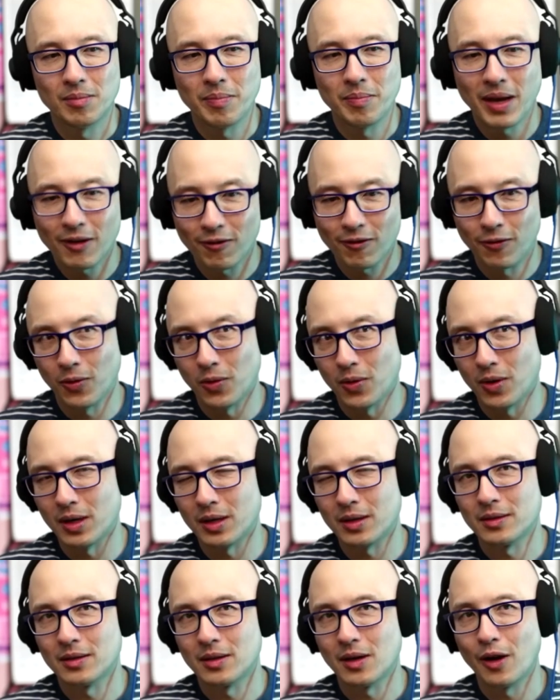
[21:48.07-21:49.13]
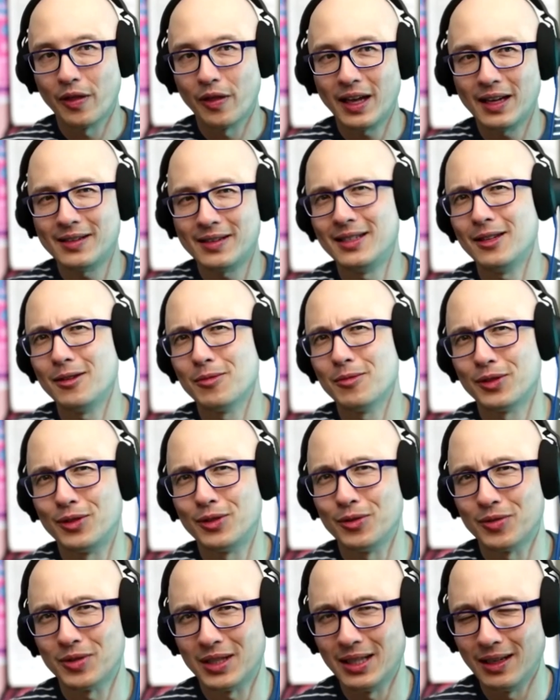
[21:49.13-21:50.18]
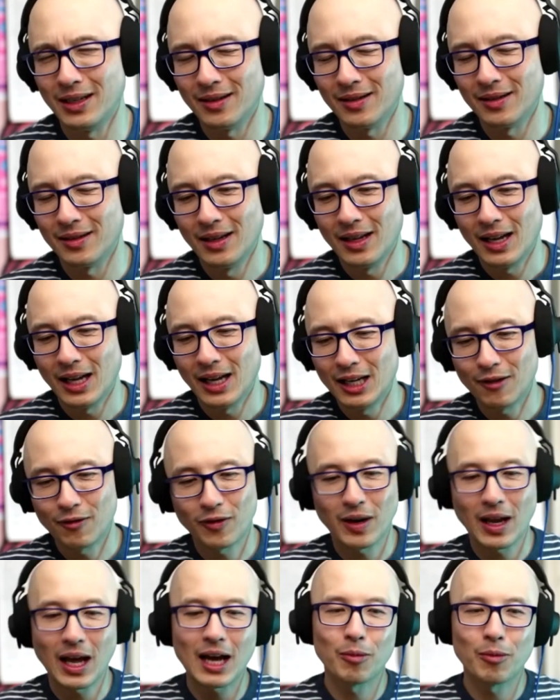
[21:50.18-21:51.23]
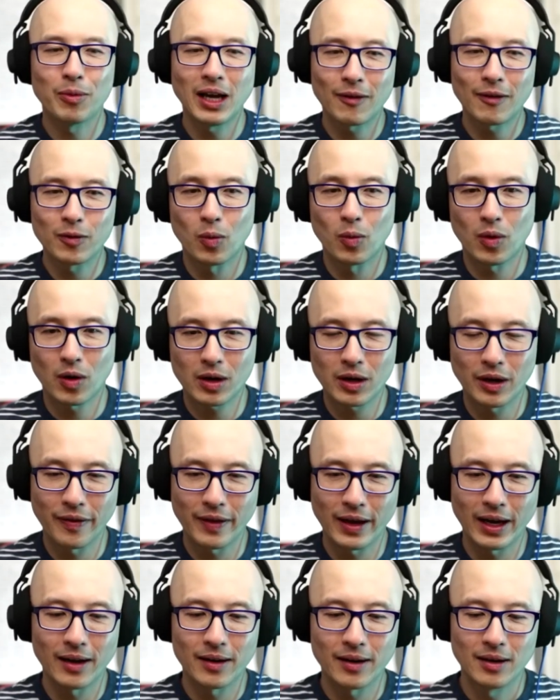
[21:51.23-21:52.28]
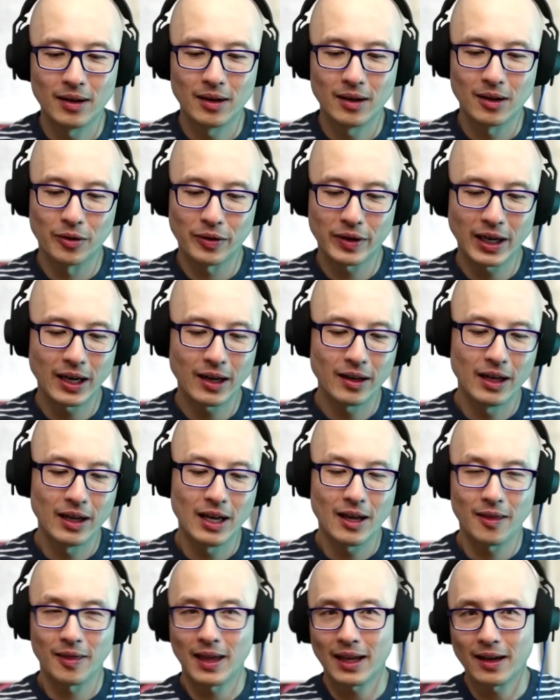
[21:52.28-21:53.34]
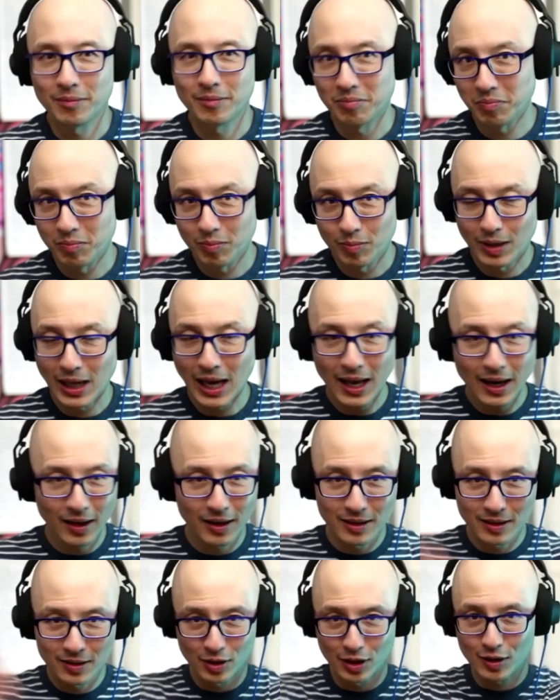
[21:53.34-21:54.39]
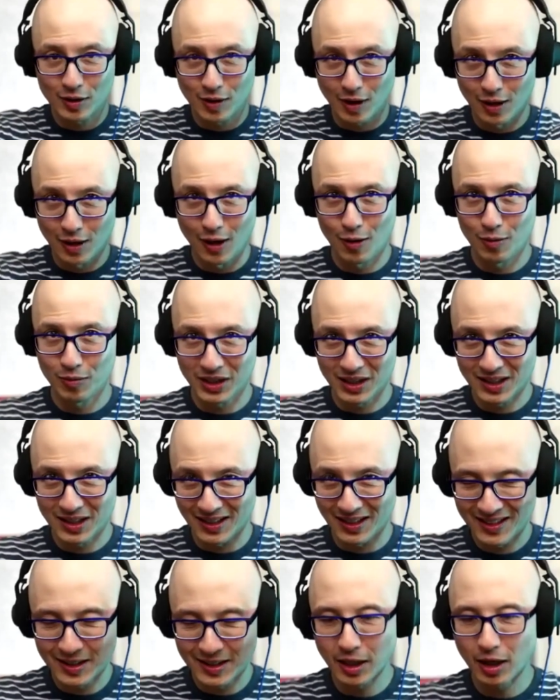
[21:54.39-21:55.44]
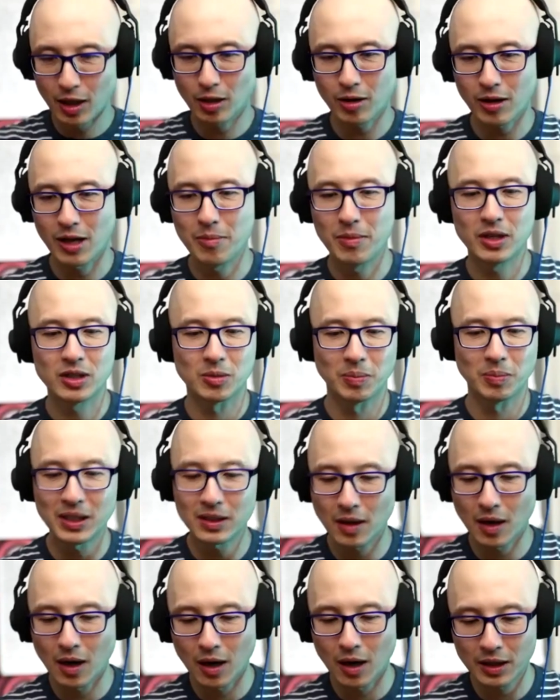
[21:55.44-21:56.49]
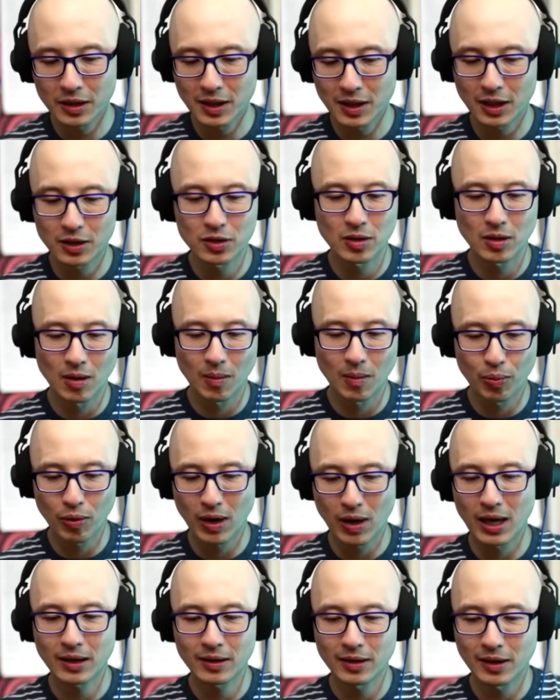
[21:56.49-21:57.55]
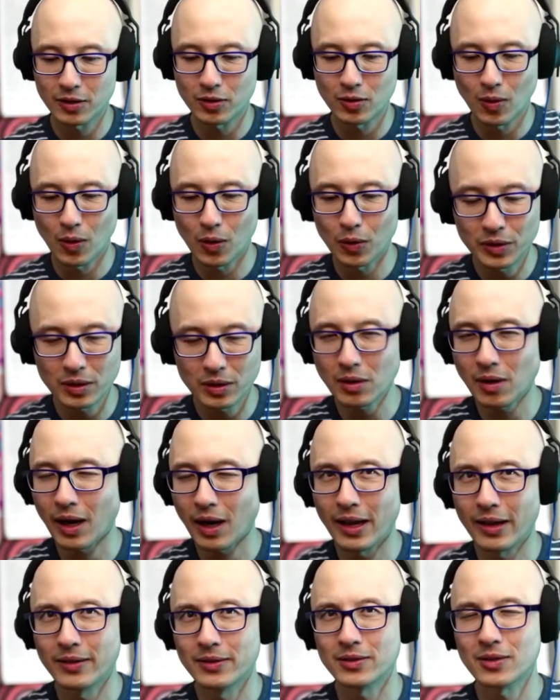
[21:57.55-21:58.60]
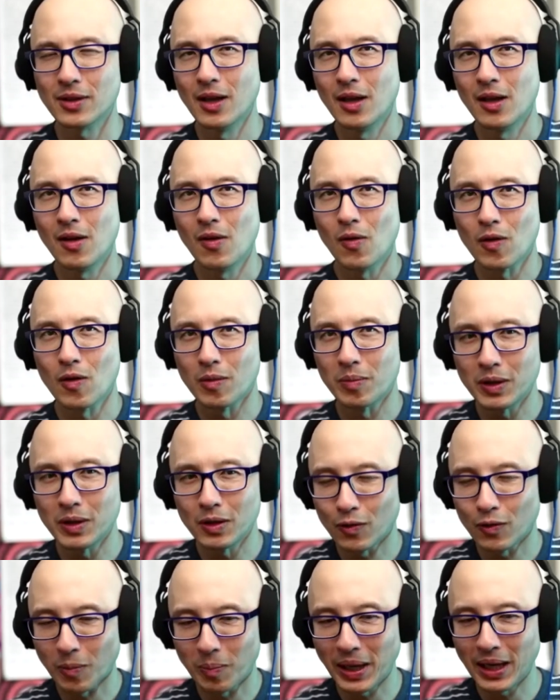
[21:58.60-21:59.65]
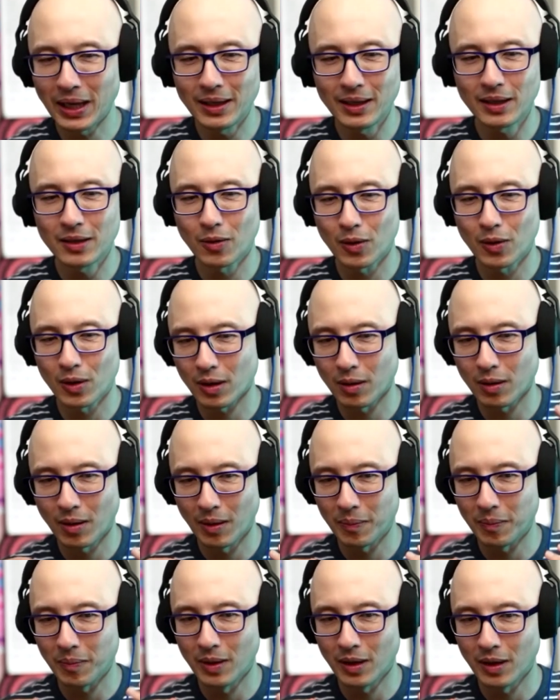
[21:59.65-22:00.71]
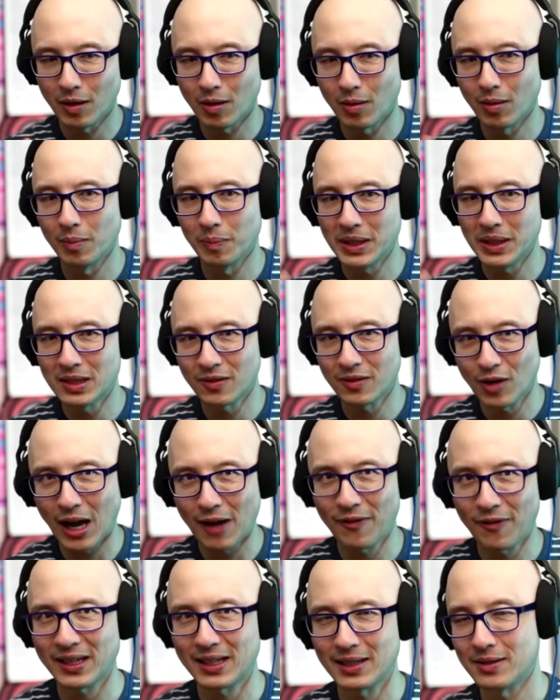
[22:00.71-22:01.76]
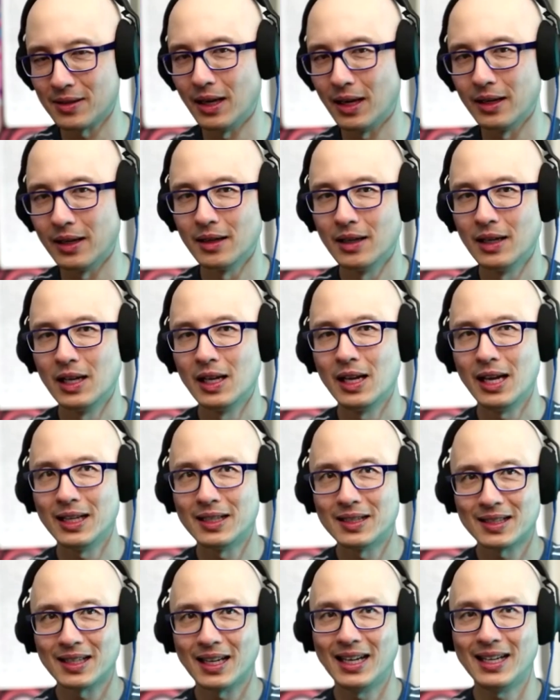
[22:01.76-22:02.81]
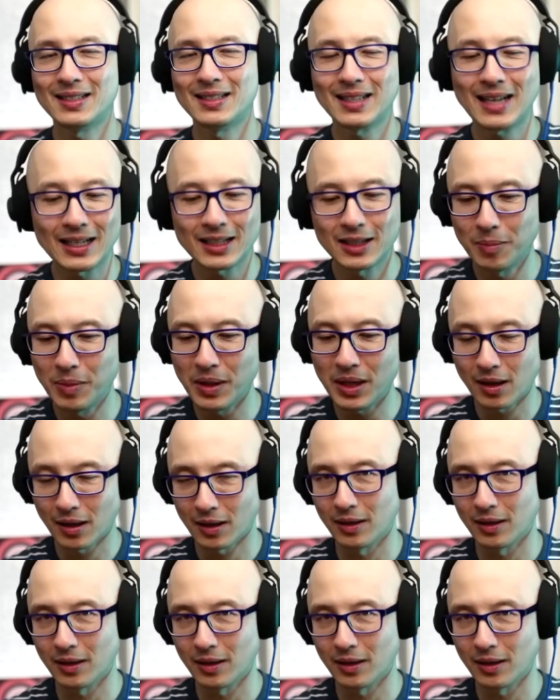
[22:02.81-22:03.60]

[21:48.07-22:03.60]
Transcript: meant for? Are they seeing what you see? And if not, we have to work on that. Okay, that is just alone just a singular image, a piece of architecture, a product that you hold in your hands, or a beautiful painting, or a piece of graphic design. It's got to be